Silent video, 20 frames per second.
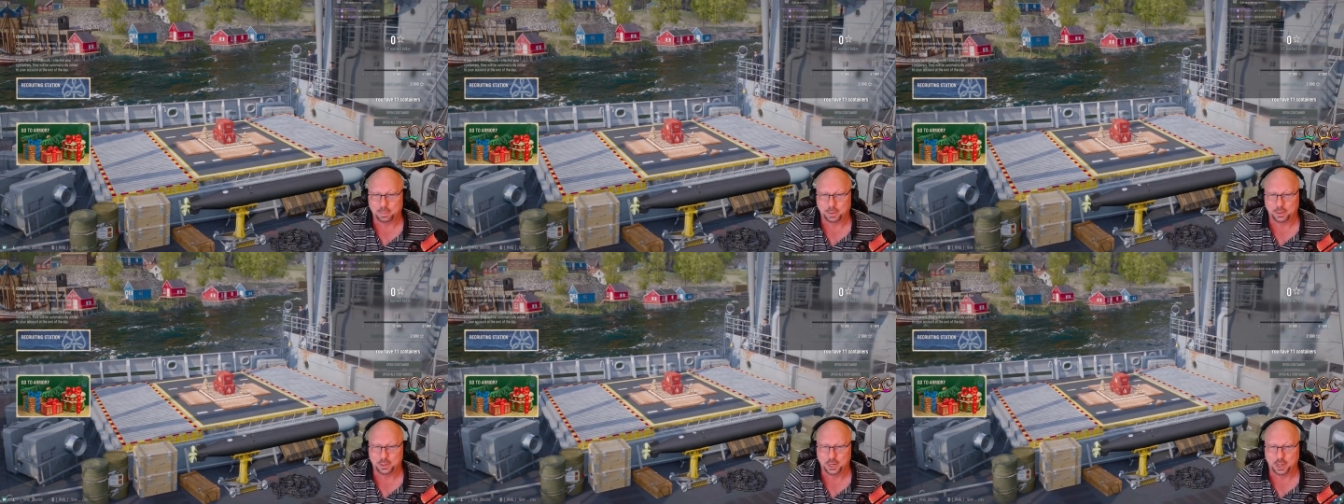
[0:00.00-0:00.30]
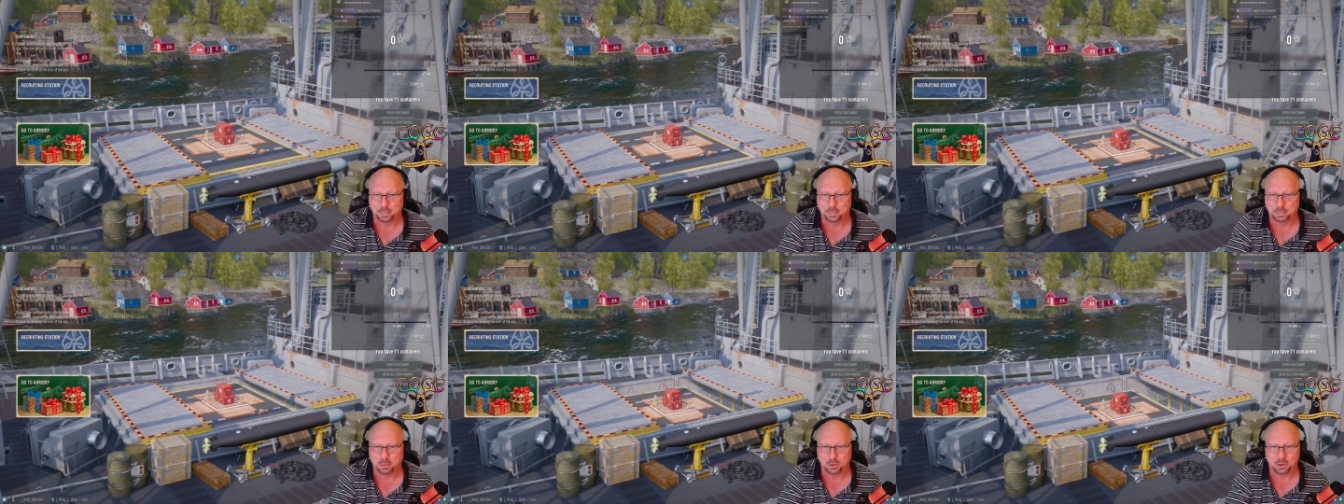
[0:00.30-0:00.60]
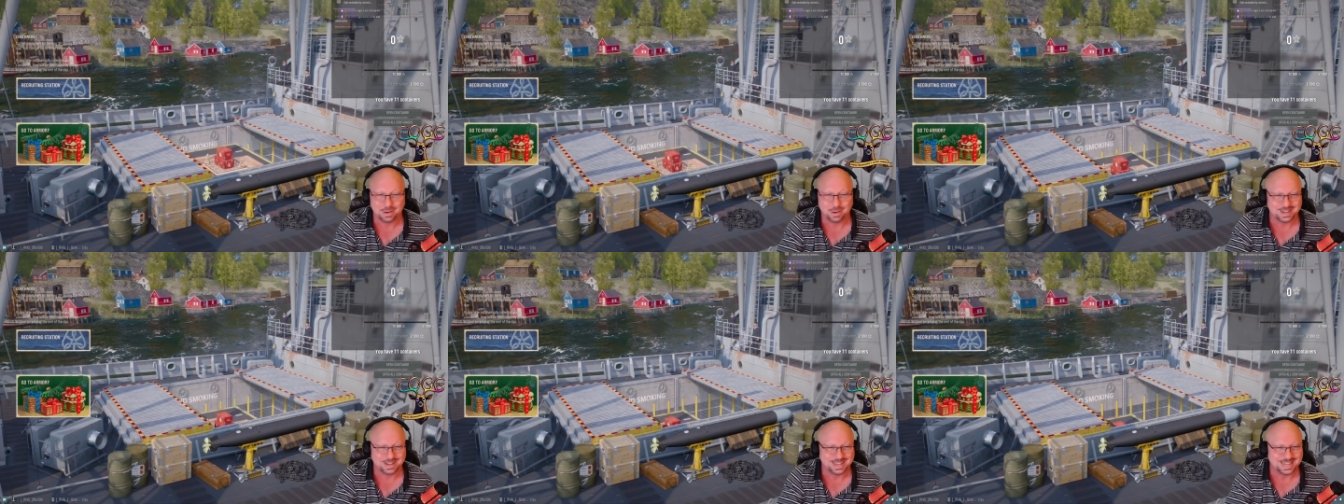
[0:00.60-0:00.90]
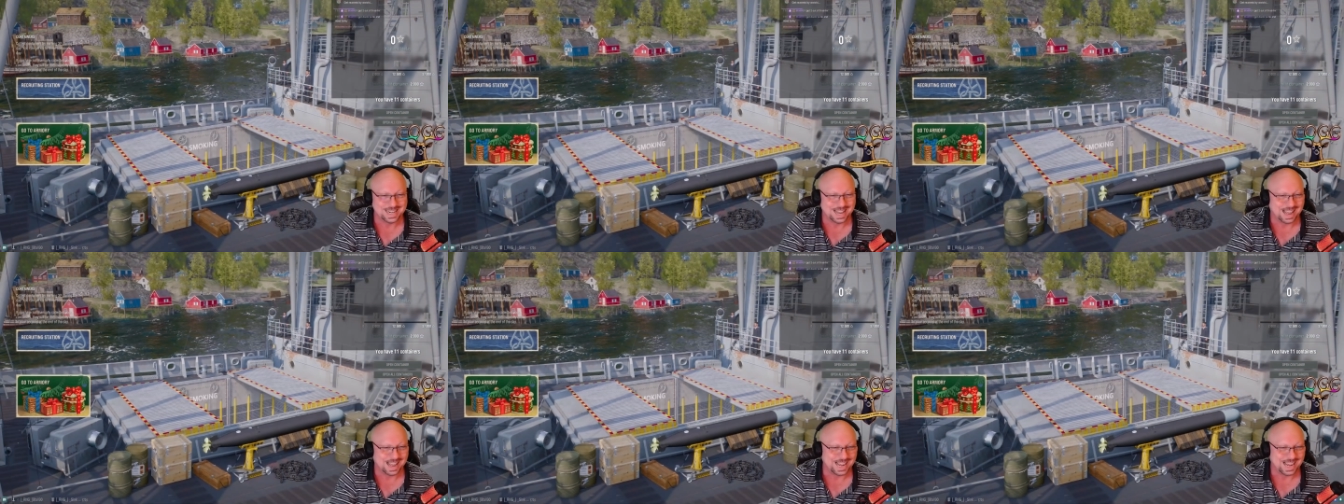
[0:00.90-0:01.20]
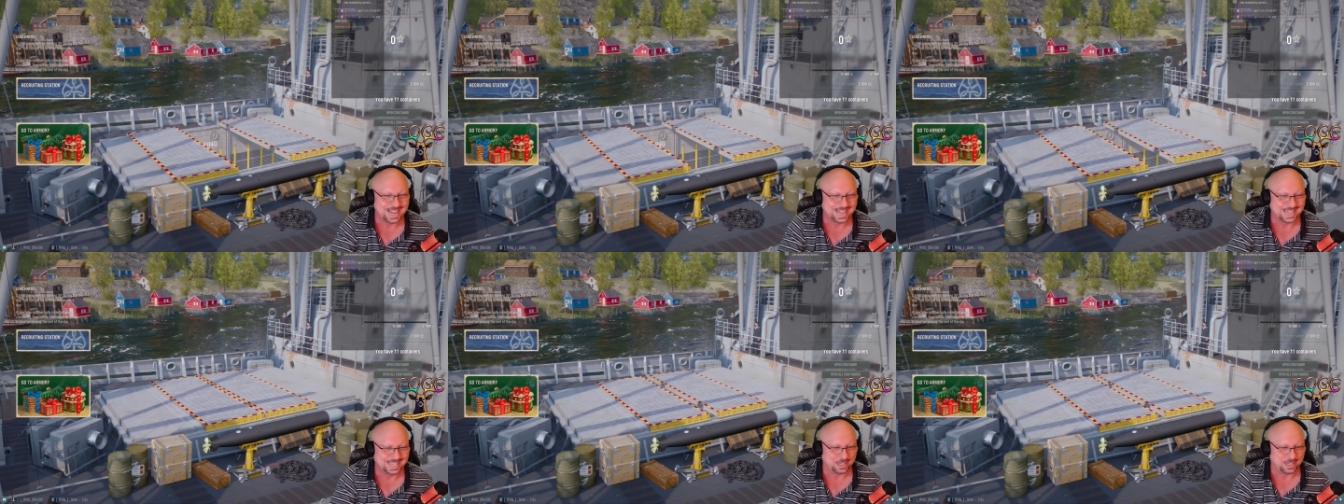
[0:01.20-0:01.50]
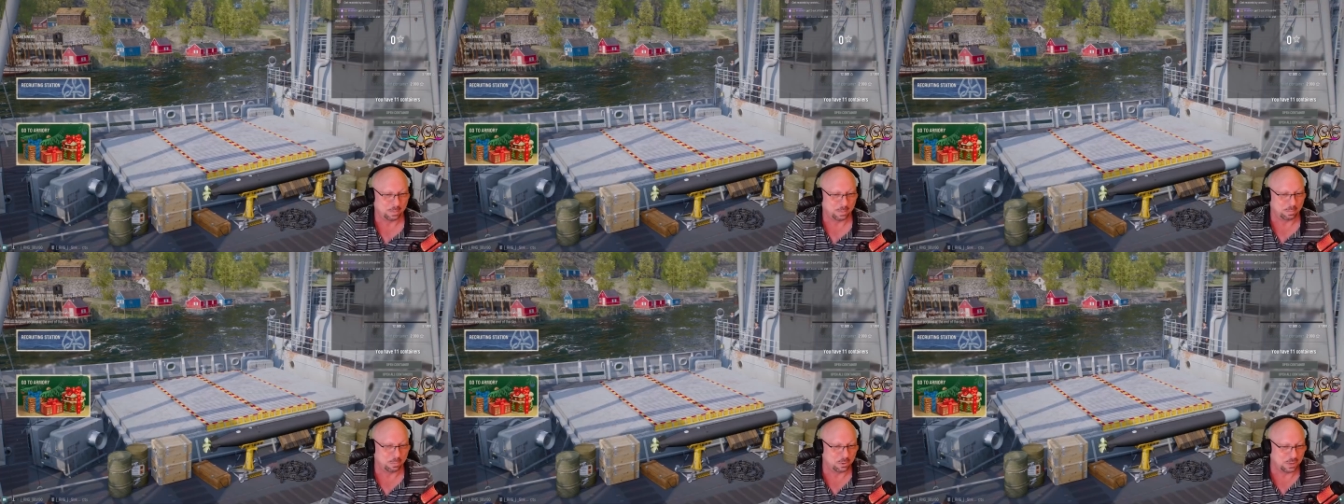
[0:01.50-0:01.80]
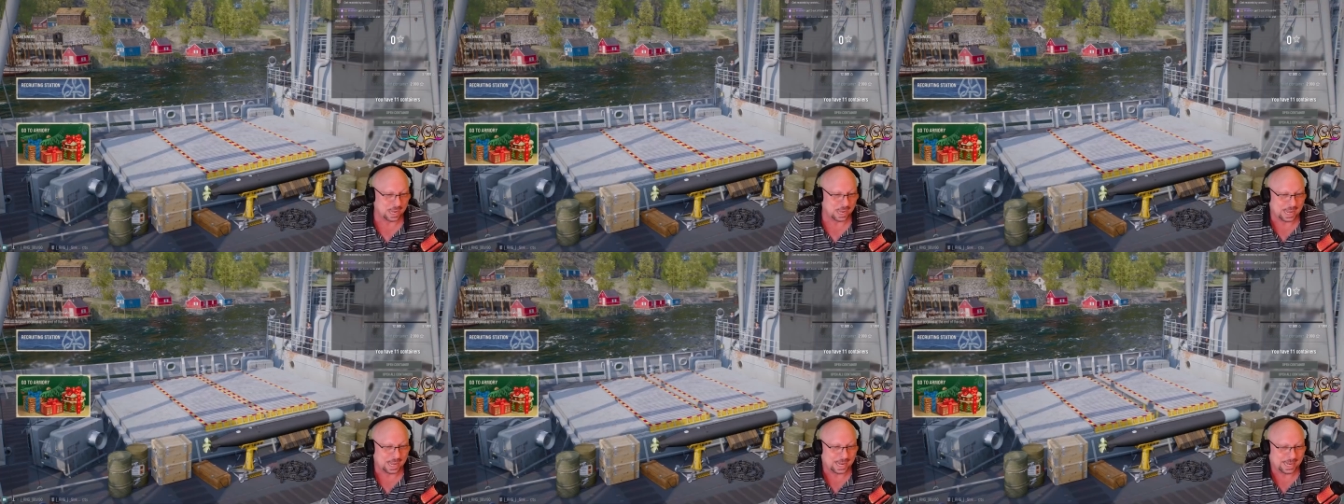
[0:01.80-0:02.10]
number 9. Number
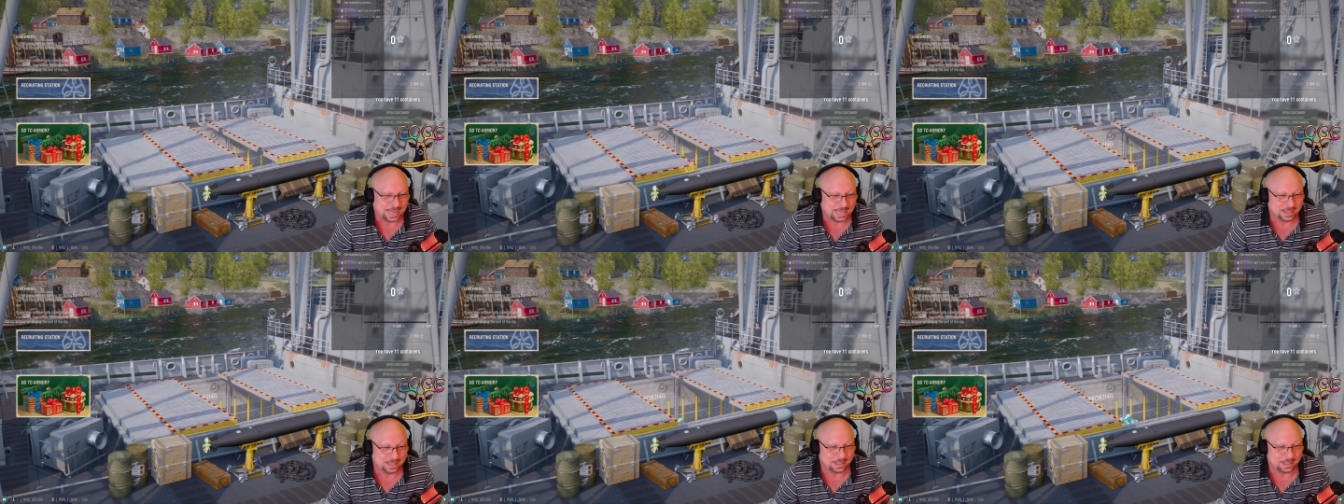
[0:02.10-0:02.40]
9?